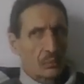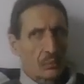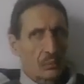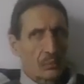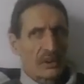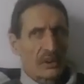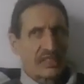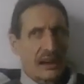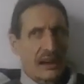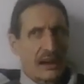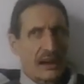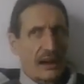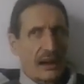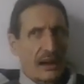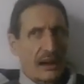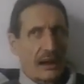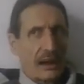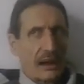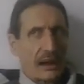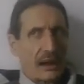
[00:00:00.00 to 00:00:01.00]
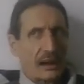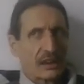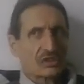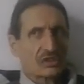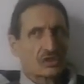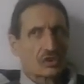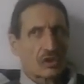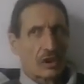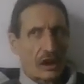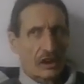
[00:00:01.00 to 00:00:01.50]
with a
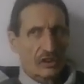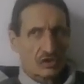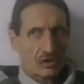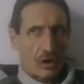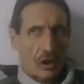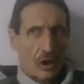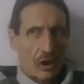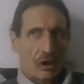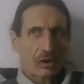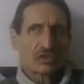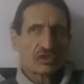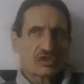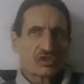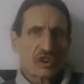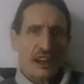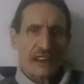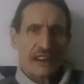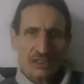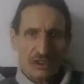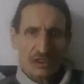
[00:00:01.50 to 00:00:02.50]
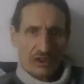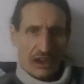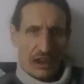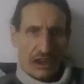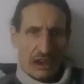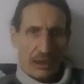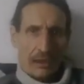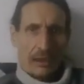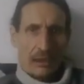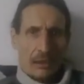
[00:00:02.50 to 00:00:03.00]
strong
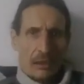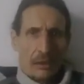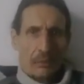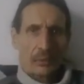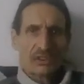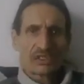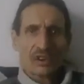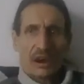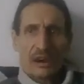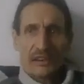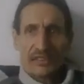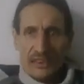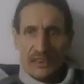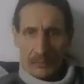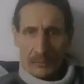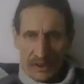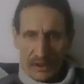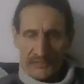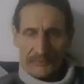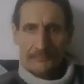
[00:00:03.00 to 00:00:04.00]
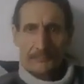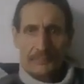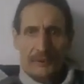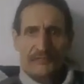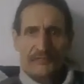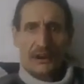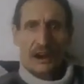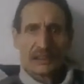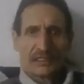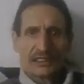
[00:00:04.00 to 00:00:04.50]
strategy, which I think we've
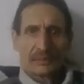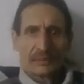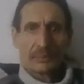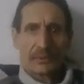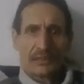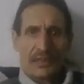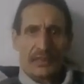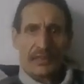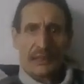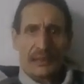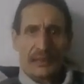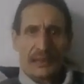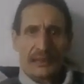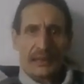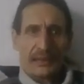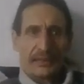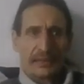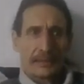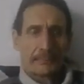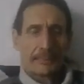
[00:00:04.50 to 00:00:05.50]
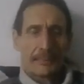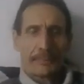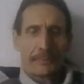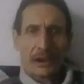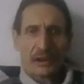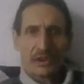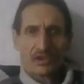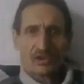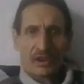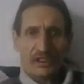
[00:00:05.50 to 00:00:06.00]
provided within the
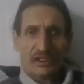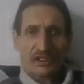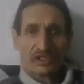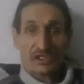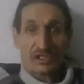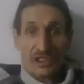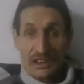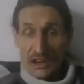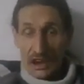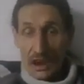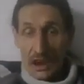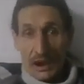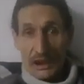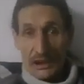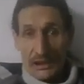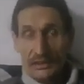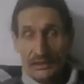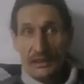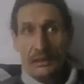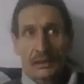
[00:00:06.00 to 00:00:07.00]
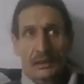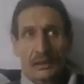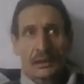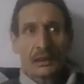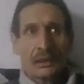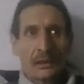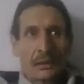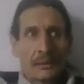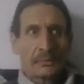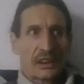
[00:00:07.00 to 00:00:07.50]
proposed strategy guide.
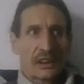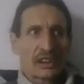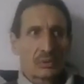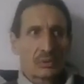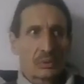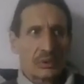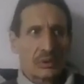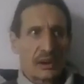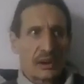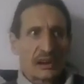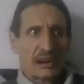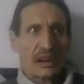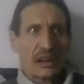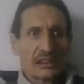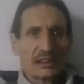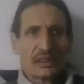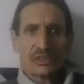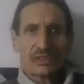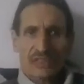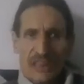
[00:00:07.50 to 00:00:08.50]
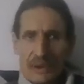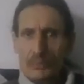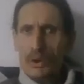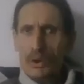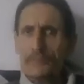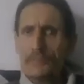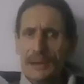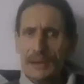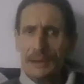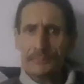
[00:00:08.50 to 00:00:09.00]
Because, like you say,
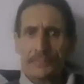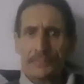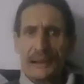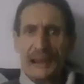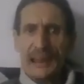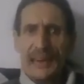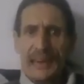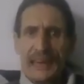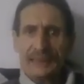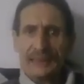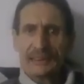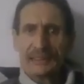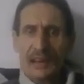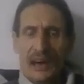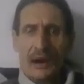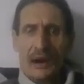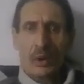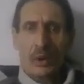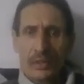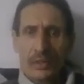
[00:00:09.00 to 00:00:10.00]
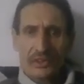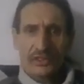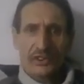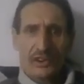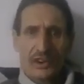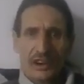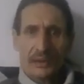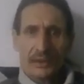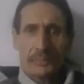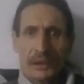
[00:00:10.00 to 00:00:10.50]
we're being played all the
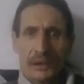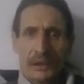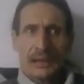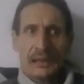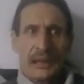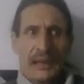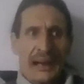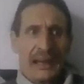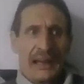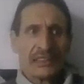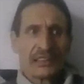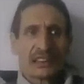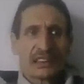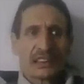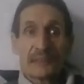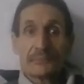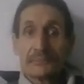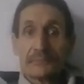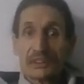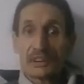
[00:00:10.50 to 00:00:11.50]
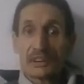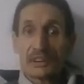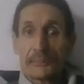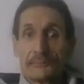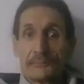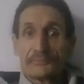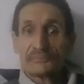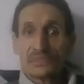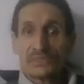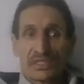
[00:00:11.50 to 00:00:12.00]
time. And the
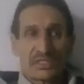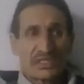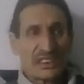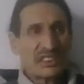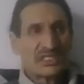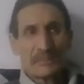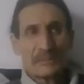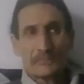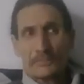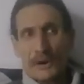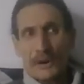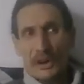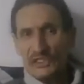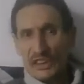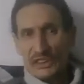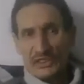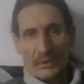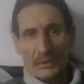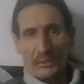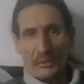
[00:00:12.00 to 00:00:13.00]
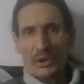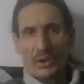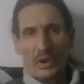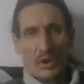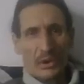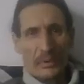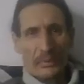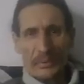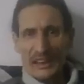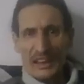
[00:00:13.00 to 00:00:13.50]
government, these imposters, I won't
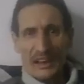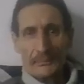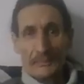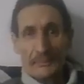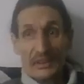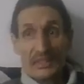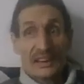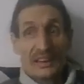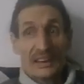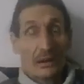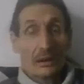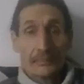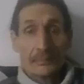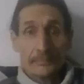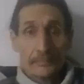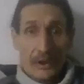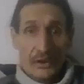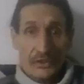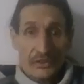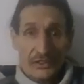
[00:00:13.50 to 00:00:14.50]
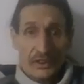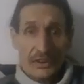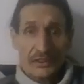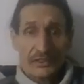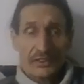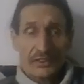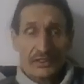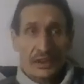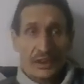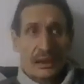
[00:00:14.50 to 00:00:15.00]
call them the government, they are
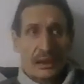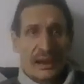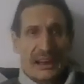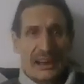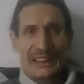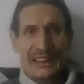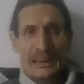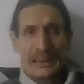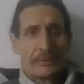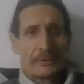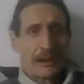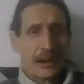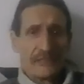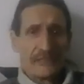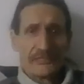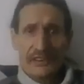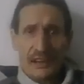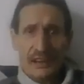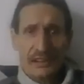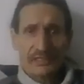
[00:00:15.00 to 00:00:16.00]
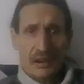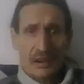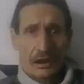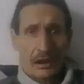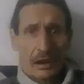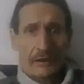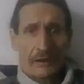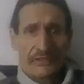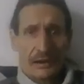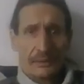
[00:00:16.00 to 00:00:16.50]
imposters. And they're perverts, a
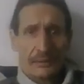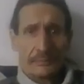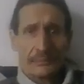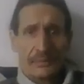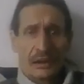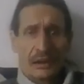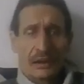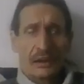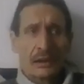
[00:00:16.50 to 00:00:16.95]
lot of them.